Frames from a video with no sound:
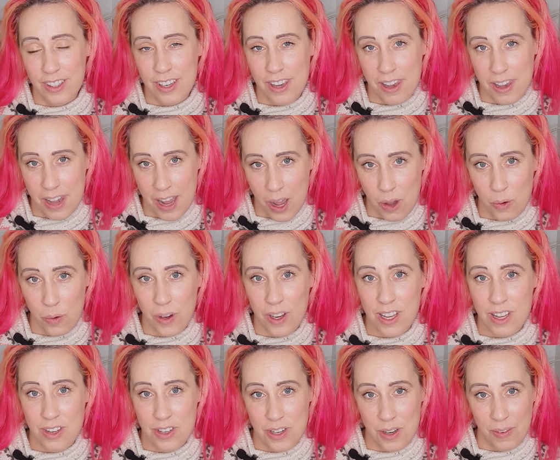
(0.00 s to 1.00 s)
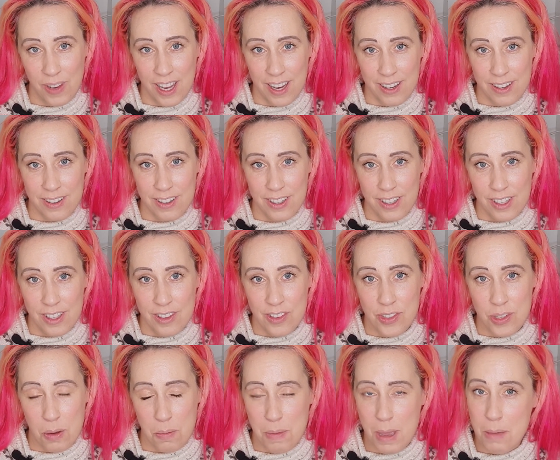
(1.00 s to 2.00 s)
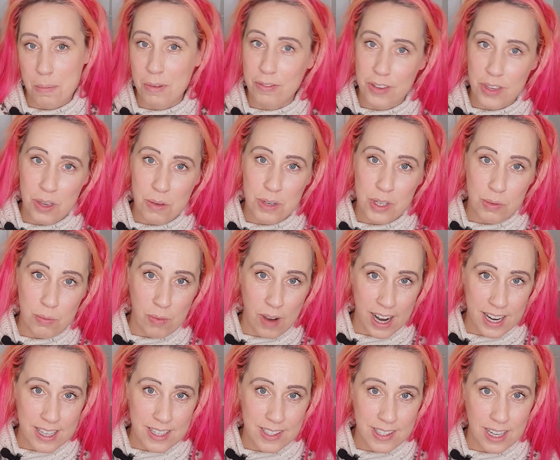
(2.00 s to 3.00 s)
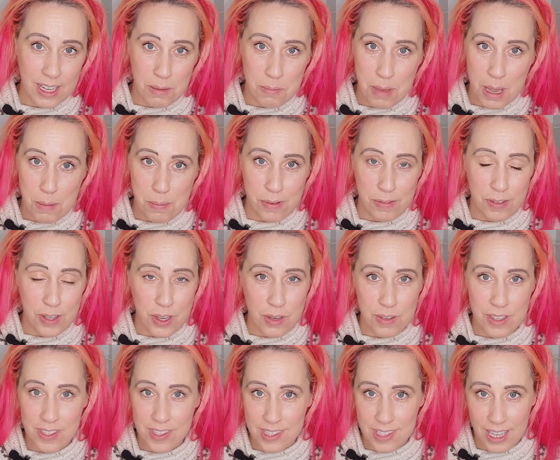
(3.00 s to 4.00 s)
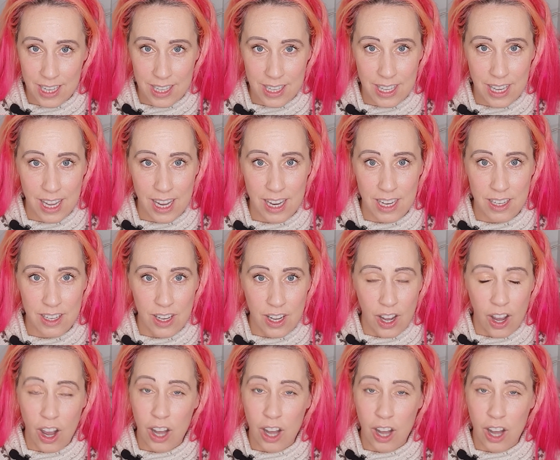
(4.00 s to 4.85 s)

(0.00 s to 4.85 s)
Now what are you doing? So maybe for you it's writing, maybe for you it's singing.